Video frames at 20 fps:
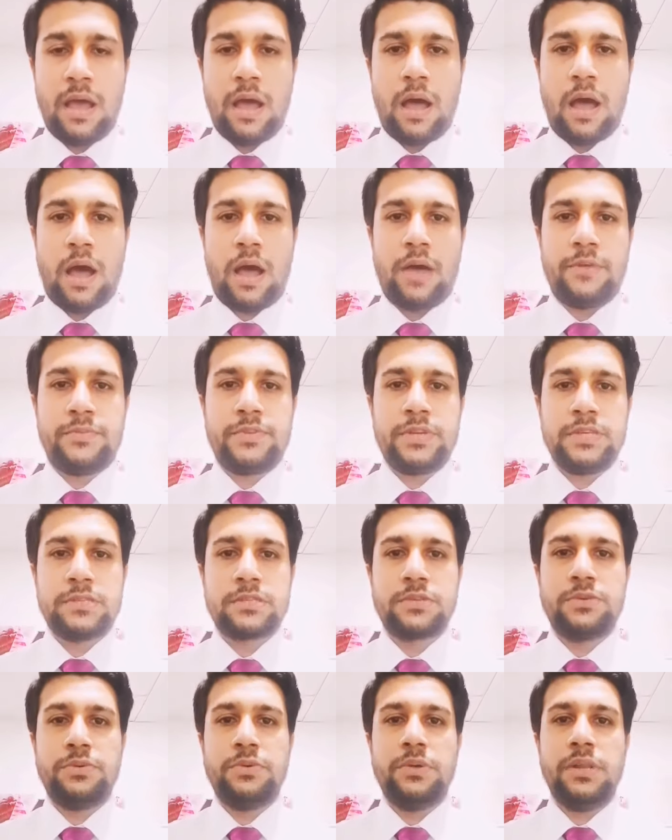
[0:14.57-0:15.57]
After
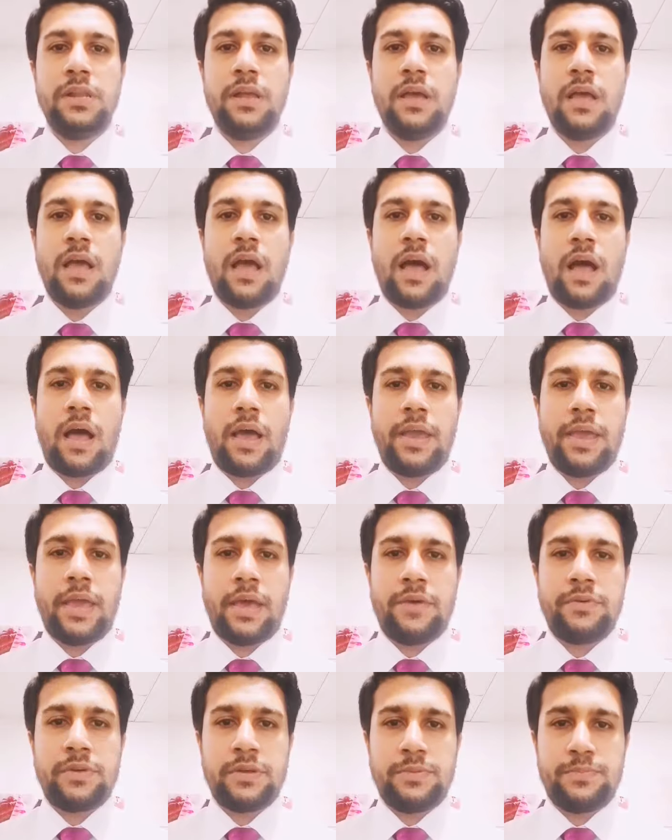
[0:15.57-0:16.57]
school, I
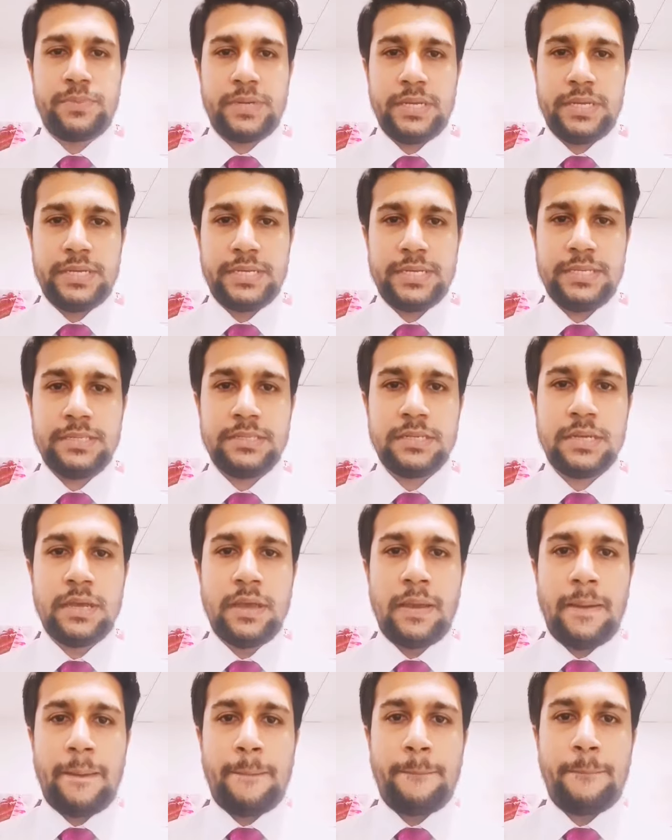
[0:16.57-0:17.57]
have completed
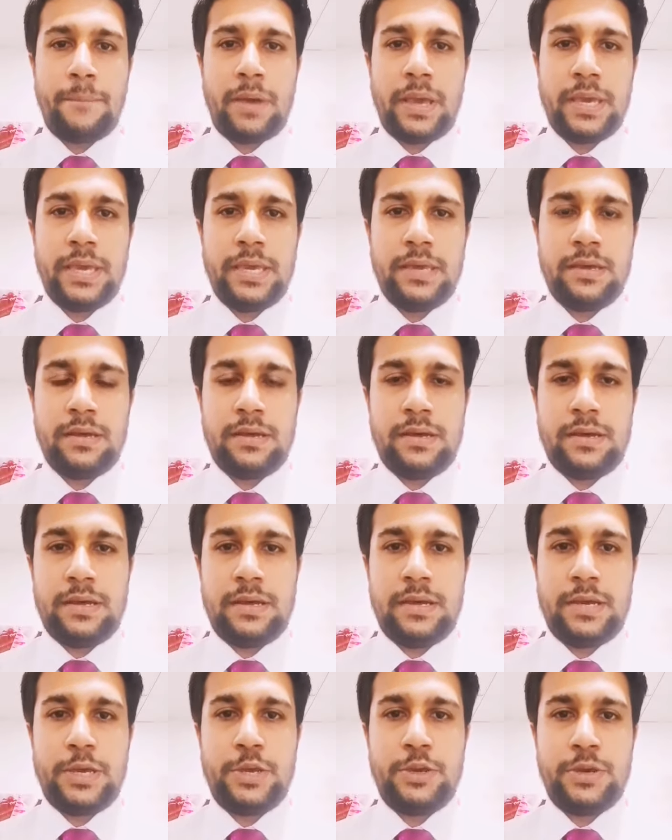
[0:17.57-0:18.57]
my
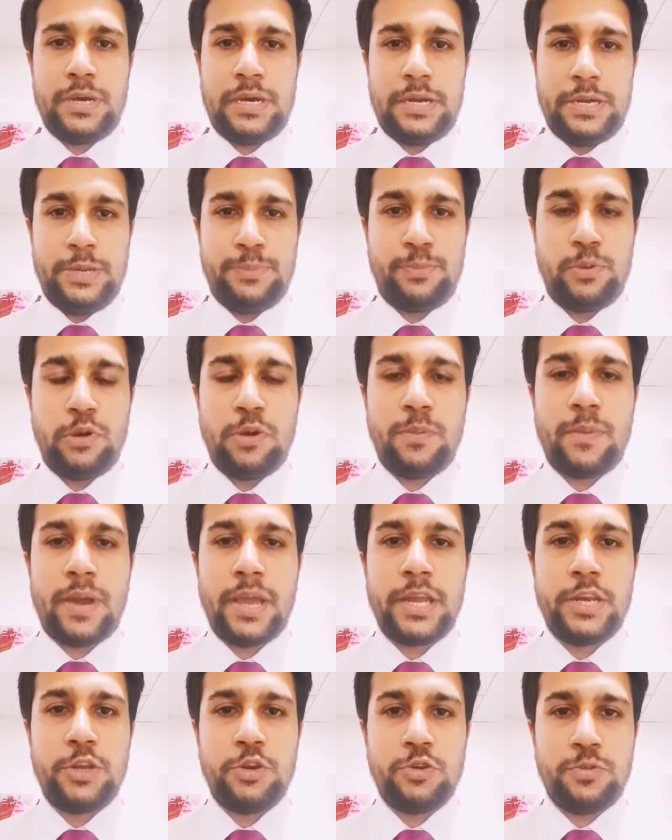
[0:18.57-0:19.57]
uh, diploma
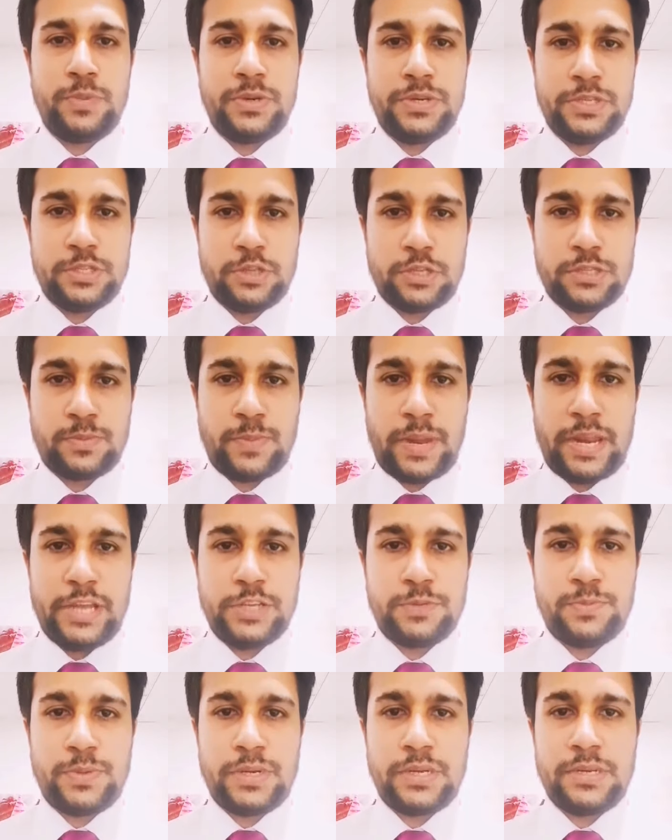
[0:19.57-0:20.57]
in human resource
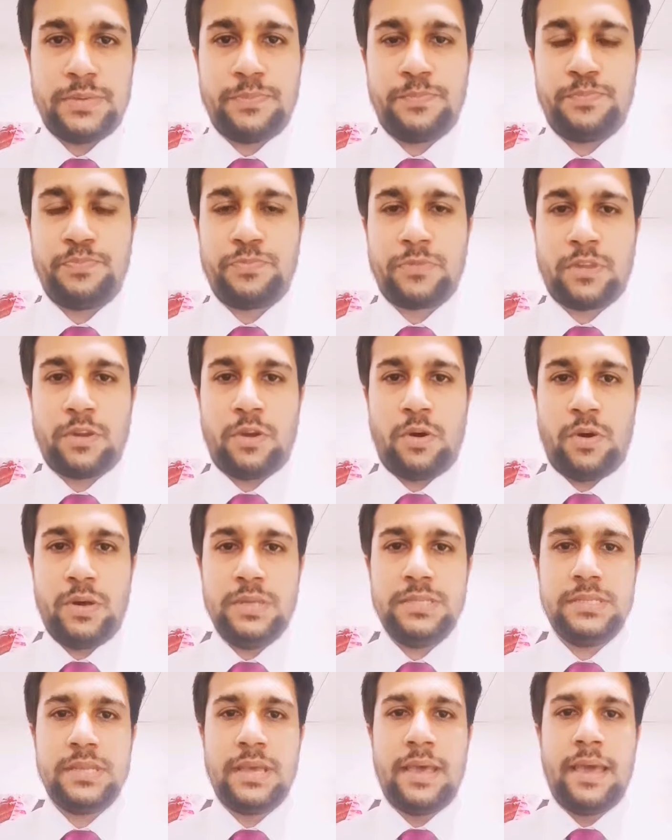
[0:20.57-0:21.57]
management
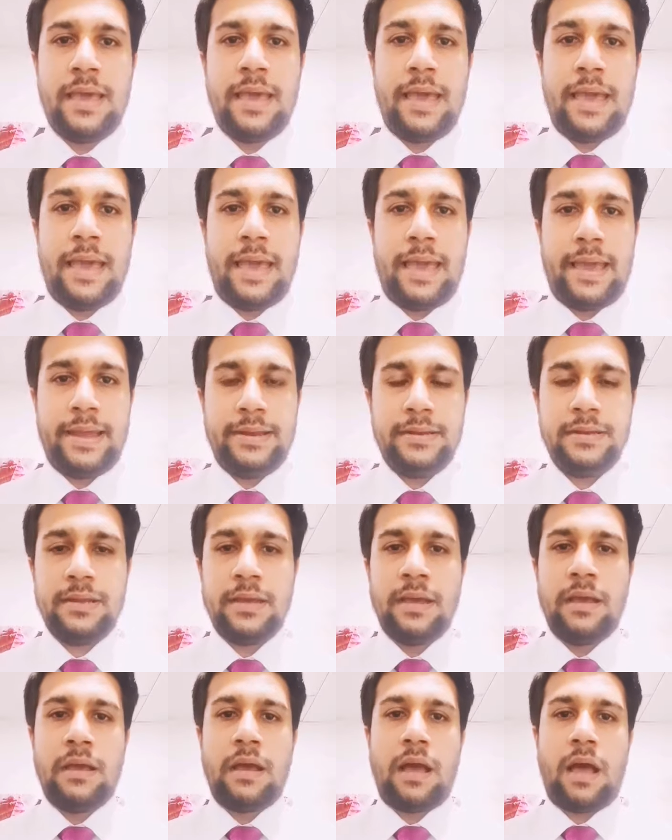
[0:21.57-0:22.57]
course
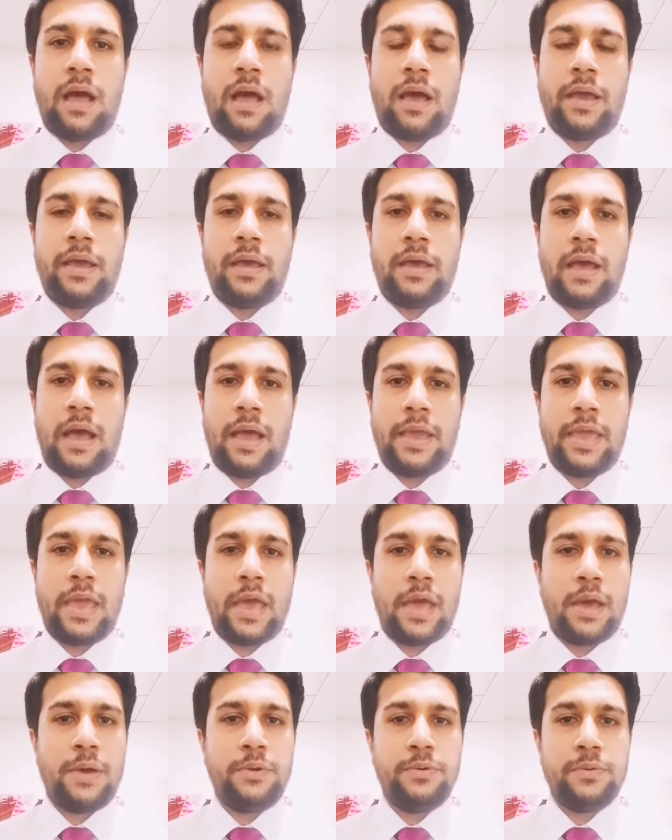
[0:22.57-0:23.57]
and I, I
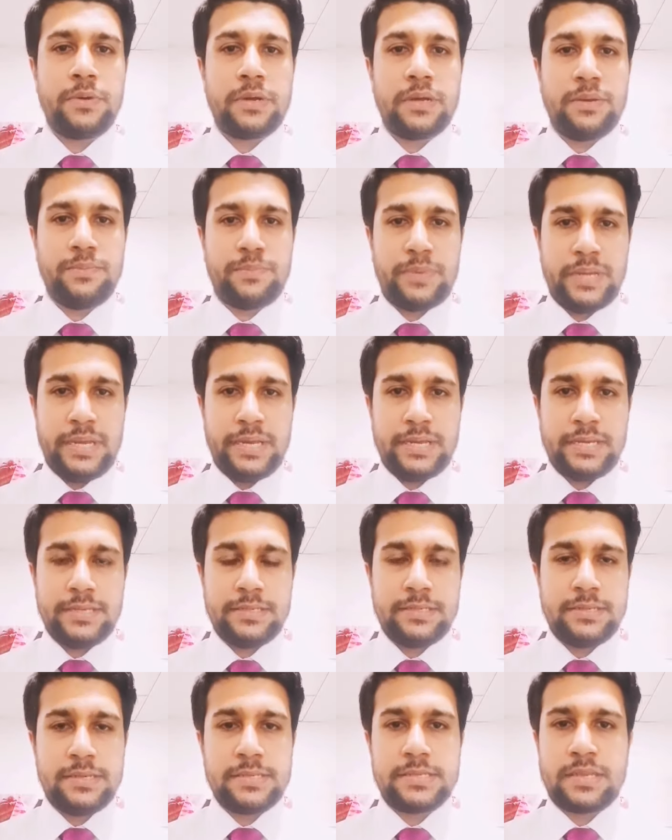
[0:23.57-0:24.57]
have
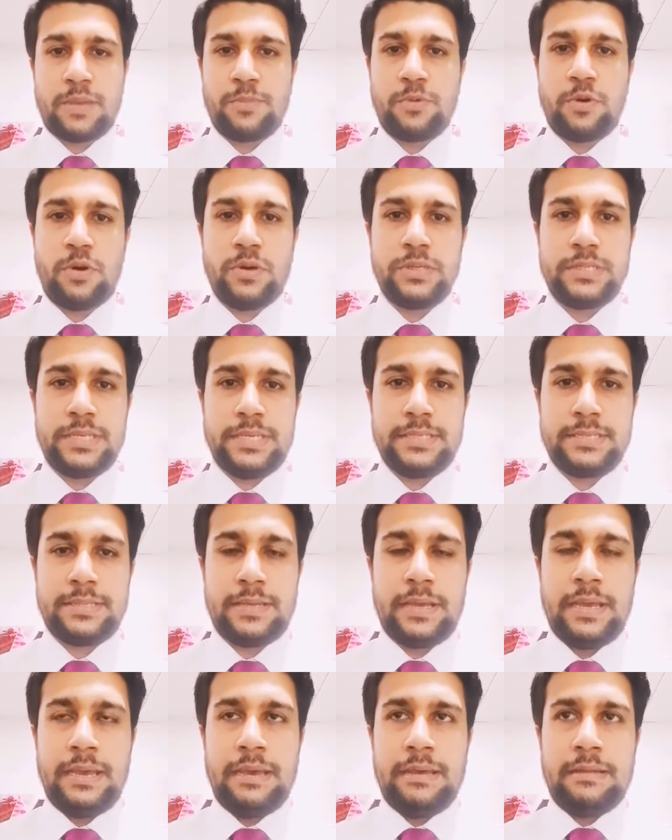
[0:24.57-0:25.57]
completed some courses.
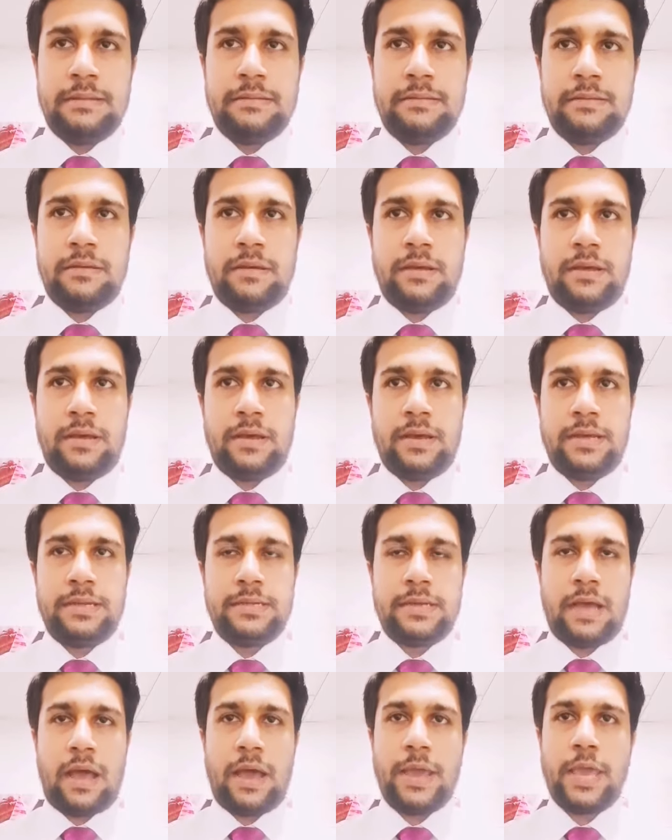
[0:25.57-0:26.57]

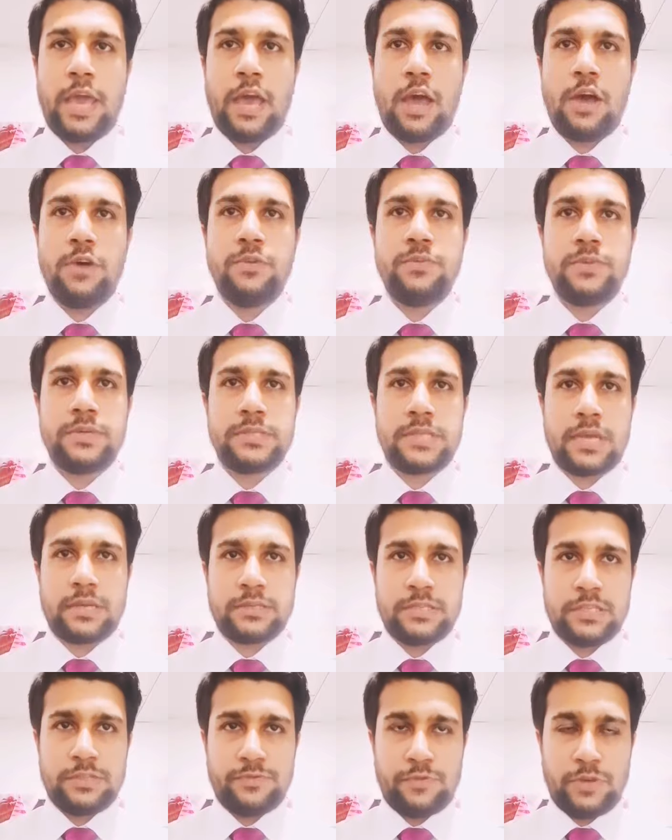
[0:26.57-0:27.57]
Uh, I have
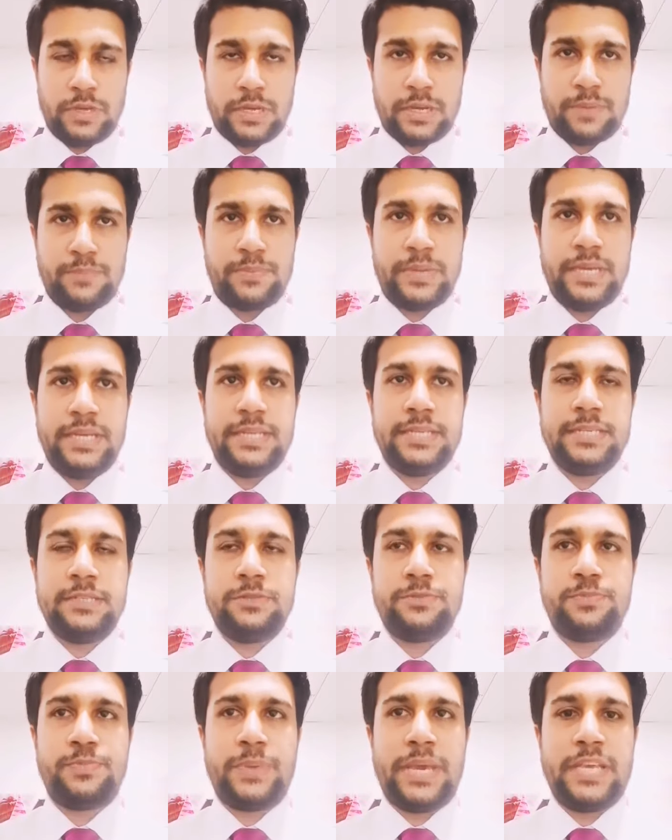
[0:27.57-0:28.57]
successfully
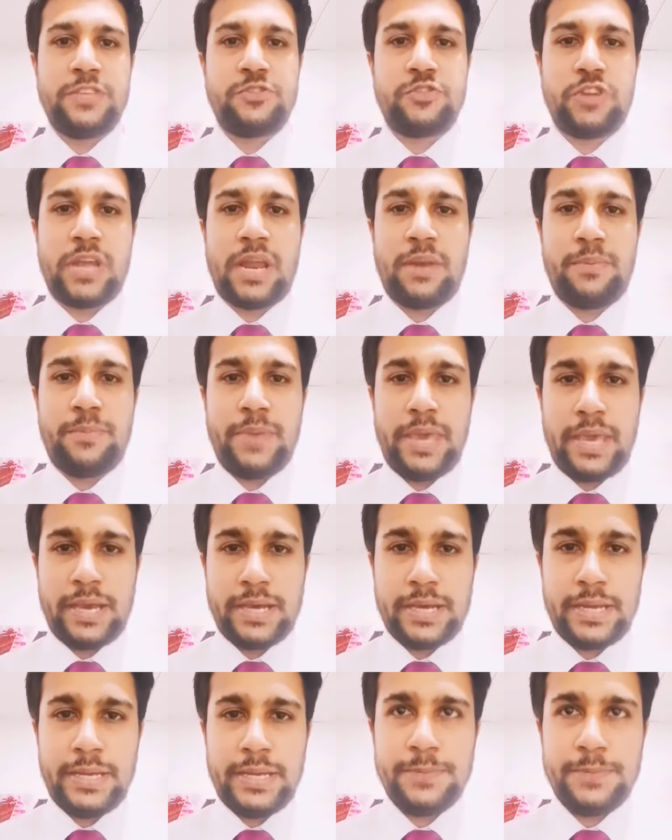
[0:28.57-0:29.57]
completed pastry and
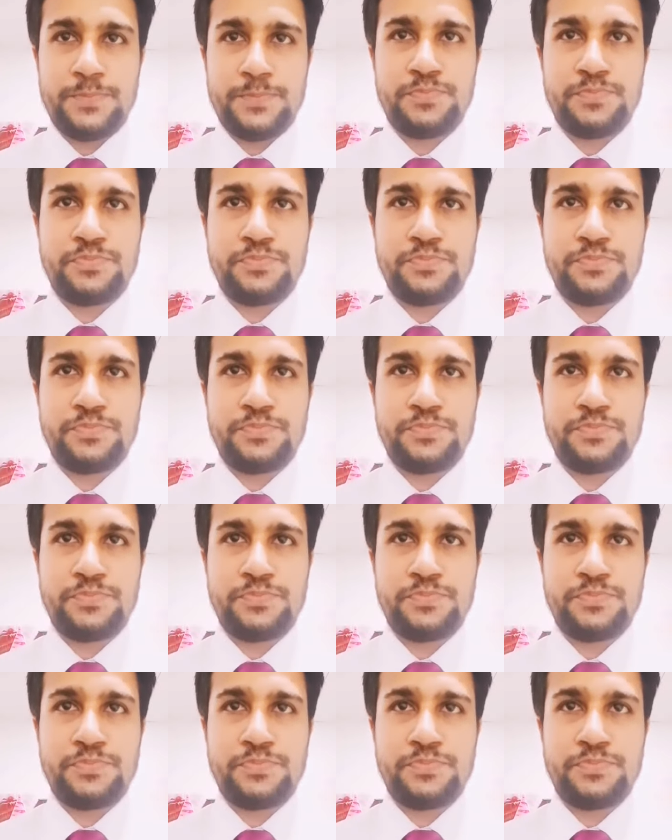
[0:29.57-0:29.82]
bakery